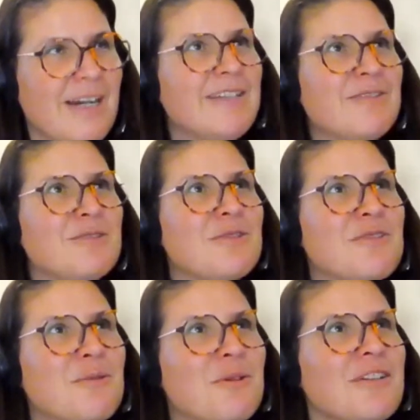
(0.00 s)
I don't know
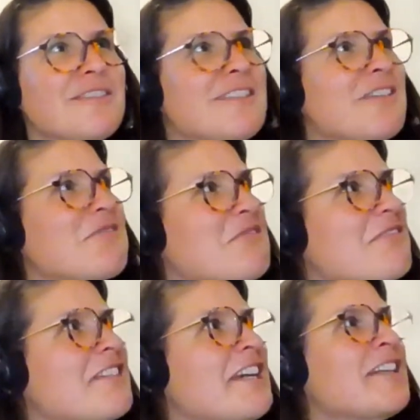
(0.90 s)
the words, enough
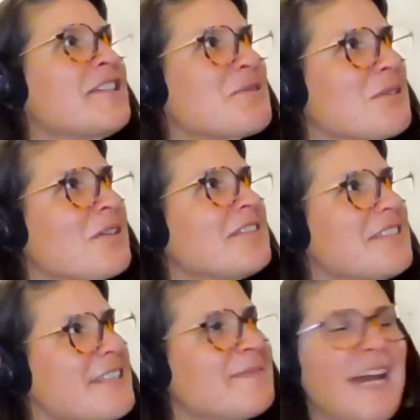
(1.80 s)
English words,
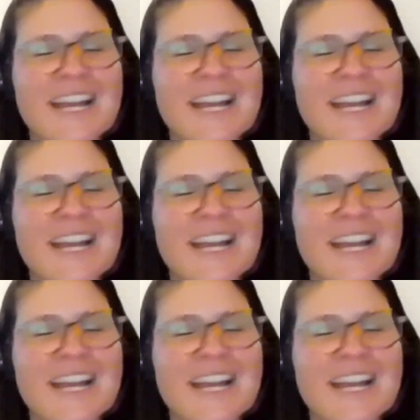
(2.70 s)
see?